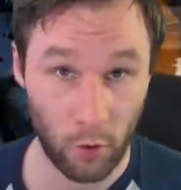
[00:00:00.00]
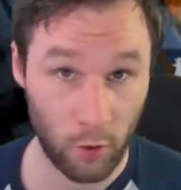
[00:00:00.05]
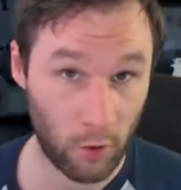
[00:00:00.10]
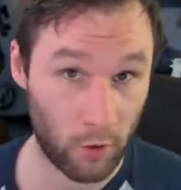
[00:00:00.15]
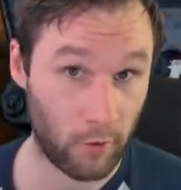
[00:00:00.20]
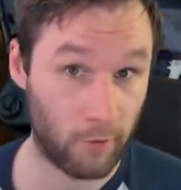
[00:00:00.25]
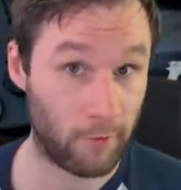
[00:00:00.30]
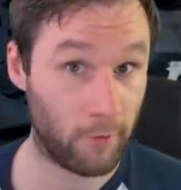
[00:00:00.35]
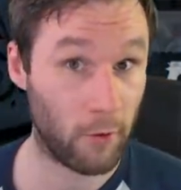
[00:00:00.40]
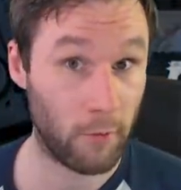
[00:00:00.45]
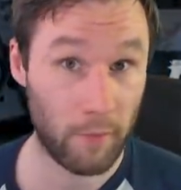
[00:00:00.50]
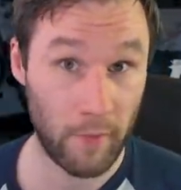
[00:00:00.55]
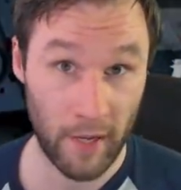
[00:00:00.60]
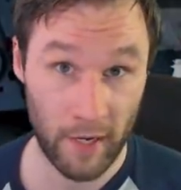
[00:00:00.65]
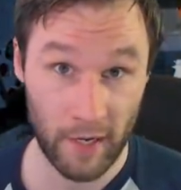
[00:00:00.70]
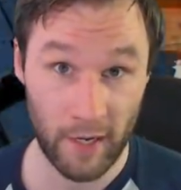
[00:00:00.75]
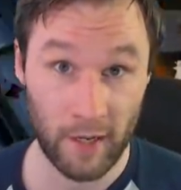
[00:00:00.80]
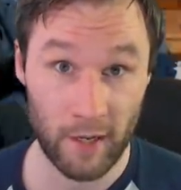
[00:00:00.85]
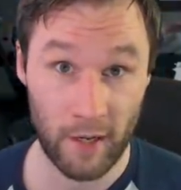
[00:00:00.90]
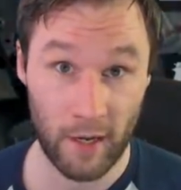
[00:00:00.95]
or for
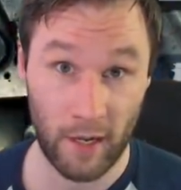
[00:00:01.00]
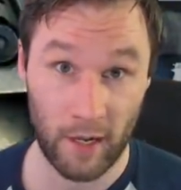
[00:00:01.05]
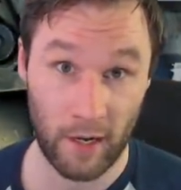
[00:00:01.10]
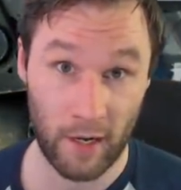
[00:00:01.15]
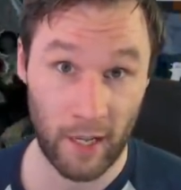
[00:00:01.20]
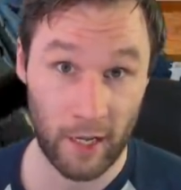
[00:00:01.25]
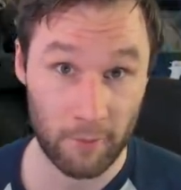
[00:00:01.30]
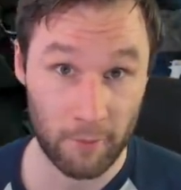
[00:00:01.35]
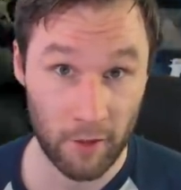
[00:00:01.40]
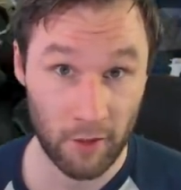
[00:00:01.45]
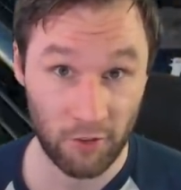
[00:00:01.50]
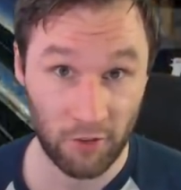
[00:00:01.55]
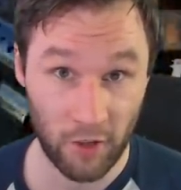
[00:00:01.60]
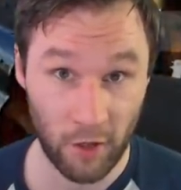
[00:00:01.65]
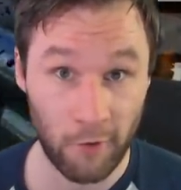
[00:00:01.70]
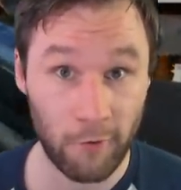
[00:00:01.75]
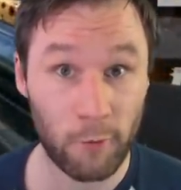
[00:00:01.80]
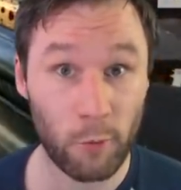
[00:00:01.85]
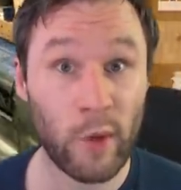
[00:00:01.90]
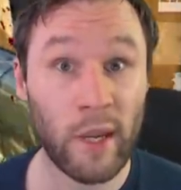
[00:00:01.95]
many, like
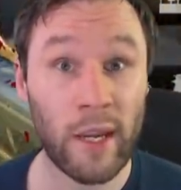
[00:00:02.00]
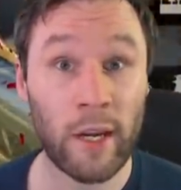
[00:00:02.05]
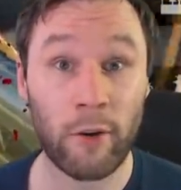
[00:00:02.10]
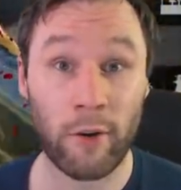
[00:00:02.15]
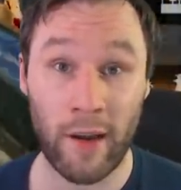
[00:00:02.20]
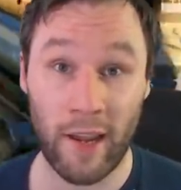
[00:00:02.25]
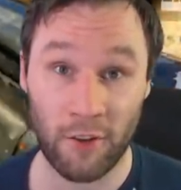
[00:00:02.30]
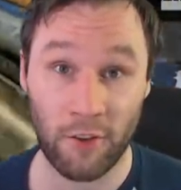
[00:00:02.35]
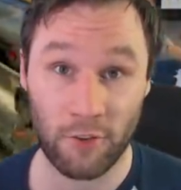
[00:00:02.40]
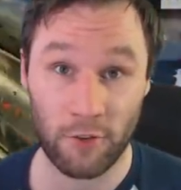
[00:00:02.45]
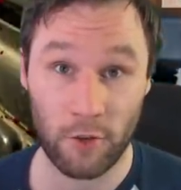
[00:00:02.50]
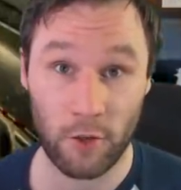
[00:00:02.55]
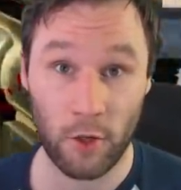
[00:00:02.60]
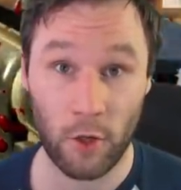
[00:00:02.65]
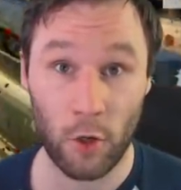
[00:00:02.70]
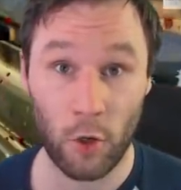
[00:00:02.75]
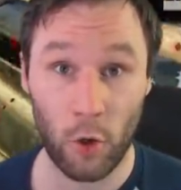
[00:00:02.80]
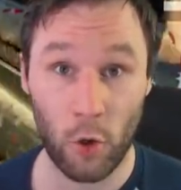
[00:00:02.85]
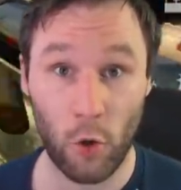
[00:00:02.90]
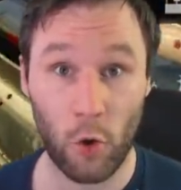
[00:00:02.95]
myself, regressed
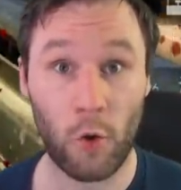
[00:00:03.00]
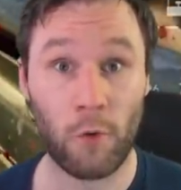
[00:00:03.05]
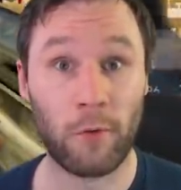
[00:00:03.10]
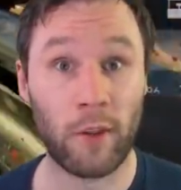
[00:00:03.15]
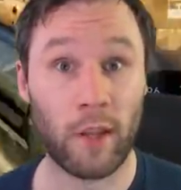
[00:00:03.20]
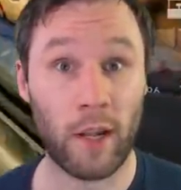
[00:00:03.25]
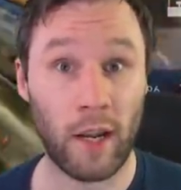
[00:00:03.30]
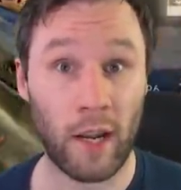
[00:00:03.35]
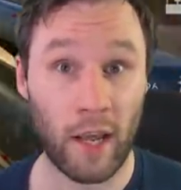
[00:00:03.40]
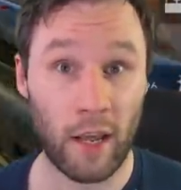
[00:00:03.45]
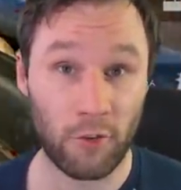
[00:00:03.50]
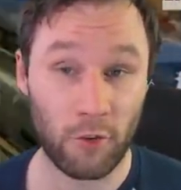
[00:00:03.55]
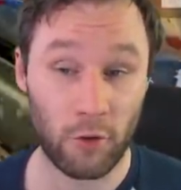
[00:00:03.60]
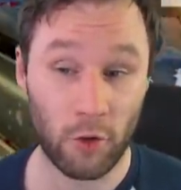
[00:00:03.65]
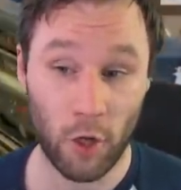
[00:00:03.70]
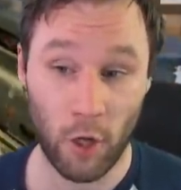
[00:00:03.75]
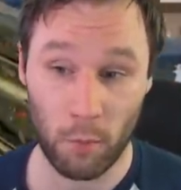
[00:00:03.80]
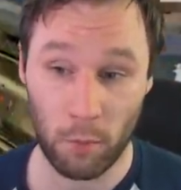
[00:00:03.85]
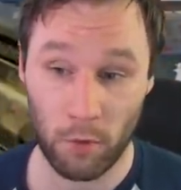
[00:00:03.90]
over the last